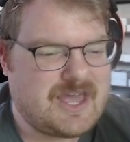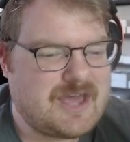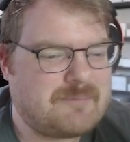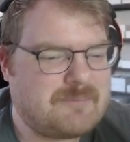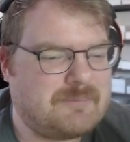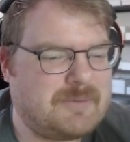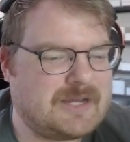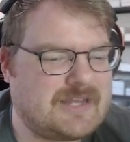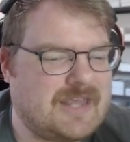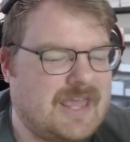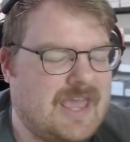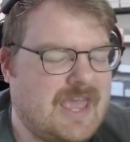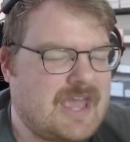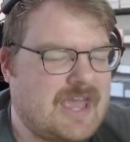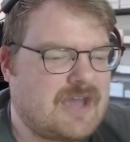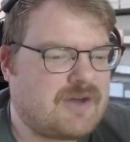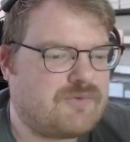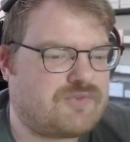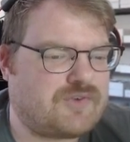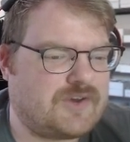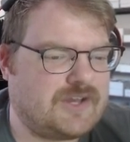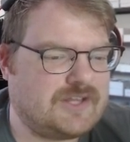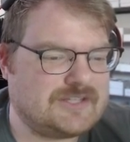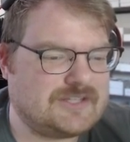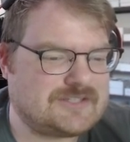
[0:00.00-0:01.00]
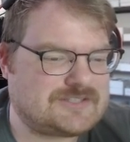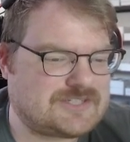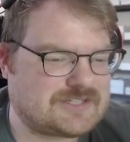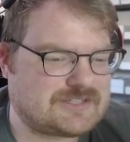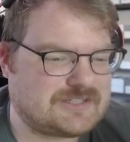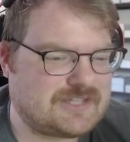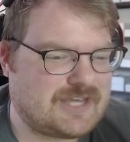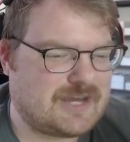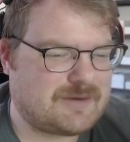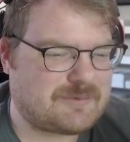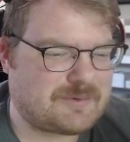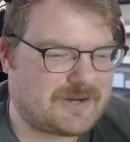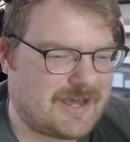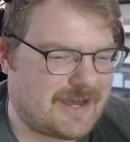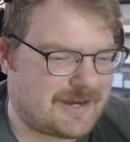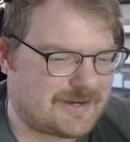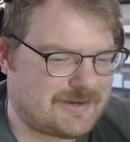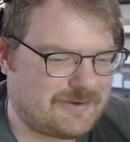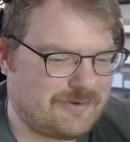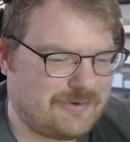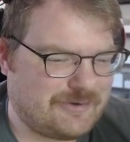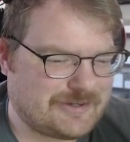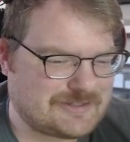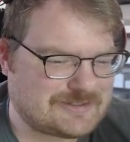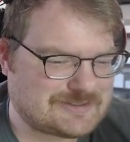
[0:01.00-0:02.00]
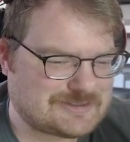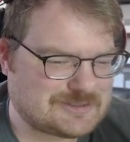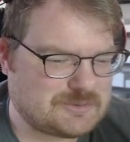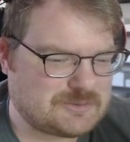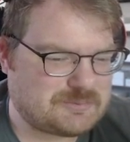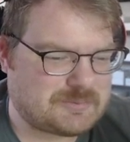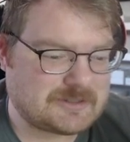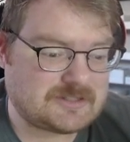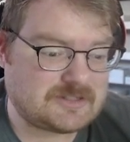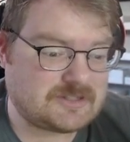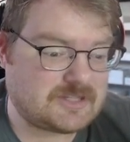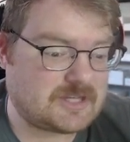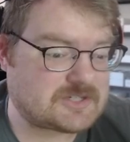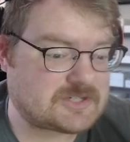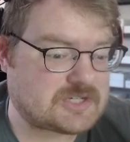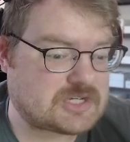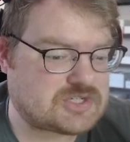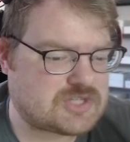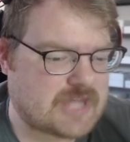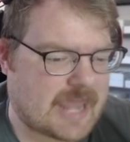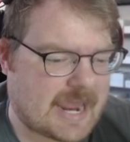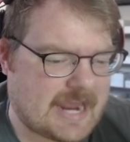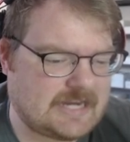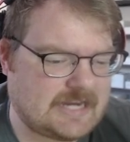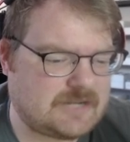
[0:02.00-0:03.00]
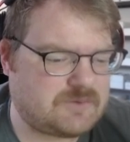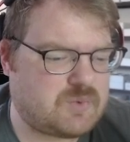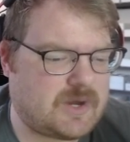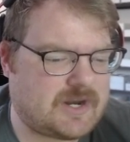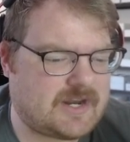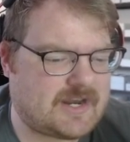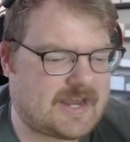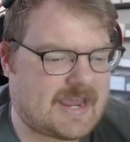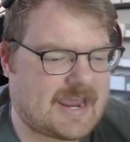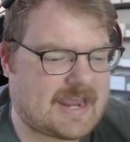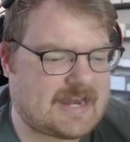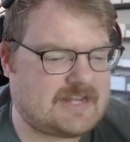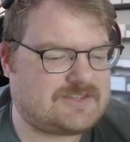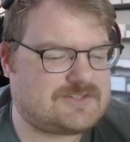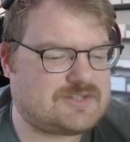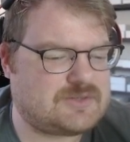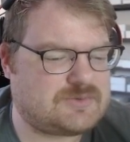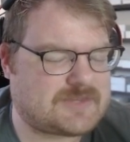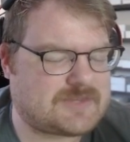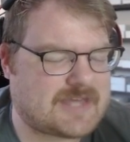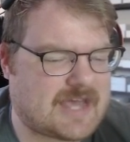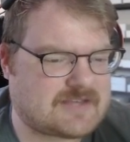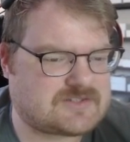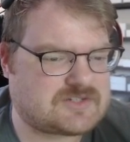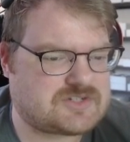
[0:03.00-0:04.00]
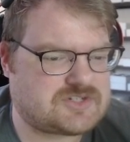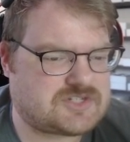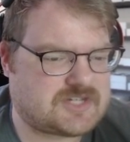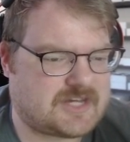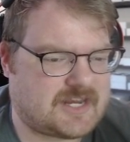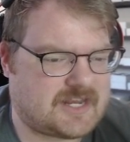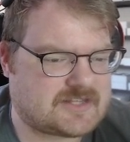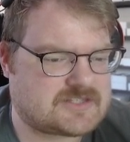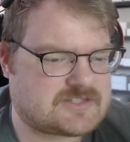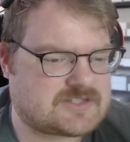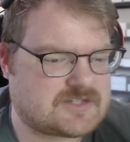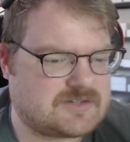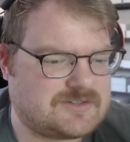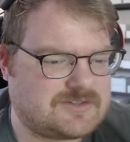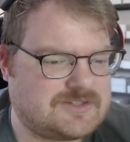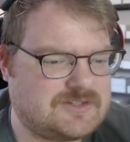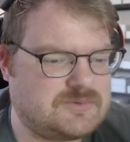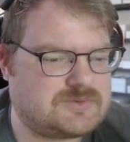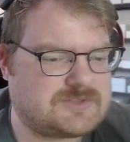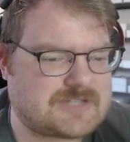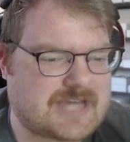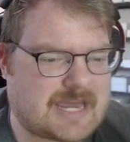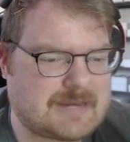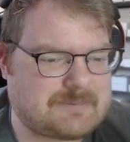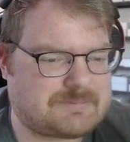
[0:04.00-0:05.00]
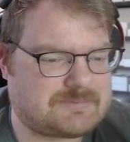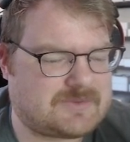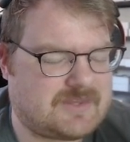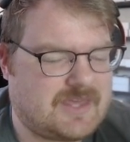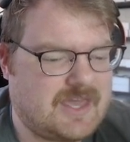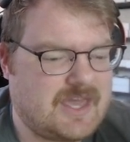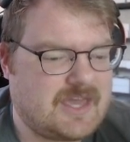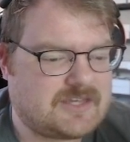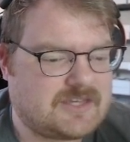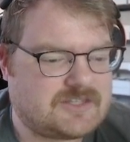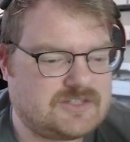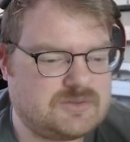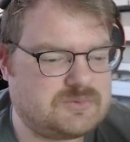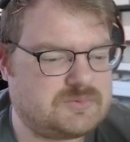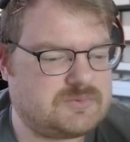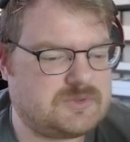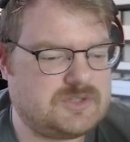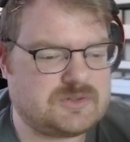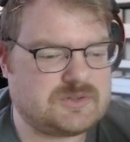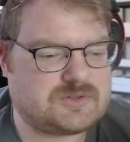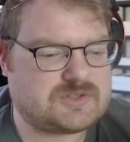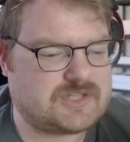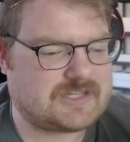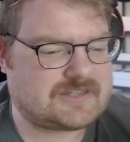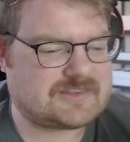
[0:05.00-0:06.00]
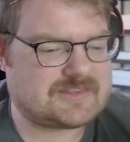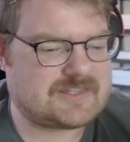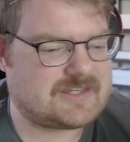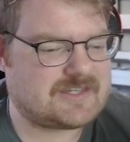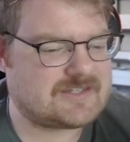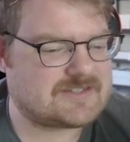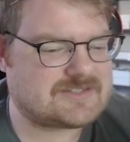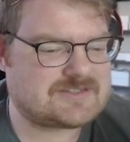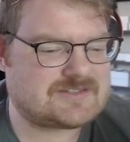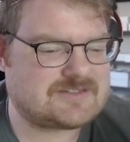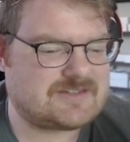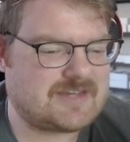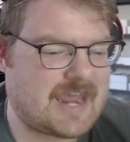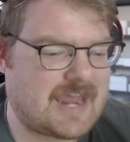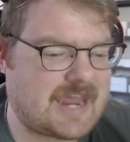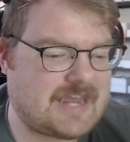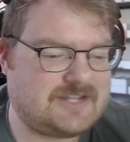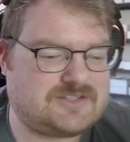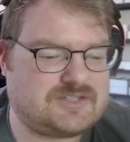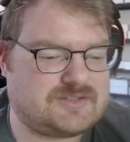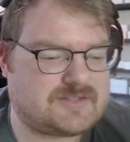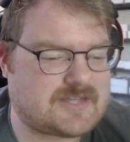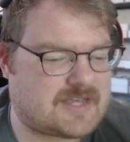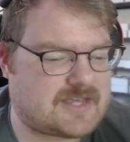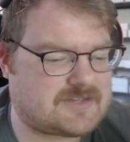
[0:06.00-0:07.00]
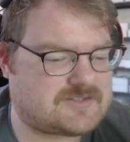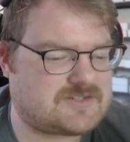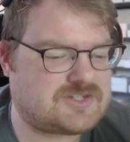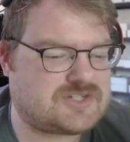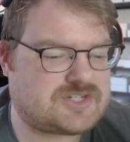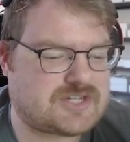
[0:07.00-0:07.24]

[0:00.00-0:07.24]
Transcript: But realistically, we're not going to. But there's a 1 in 82,000 chance. So you type, you click this 82,000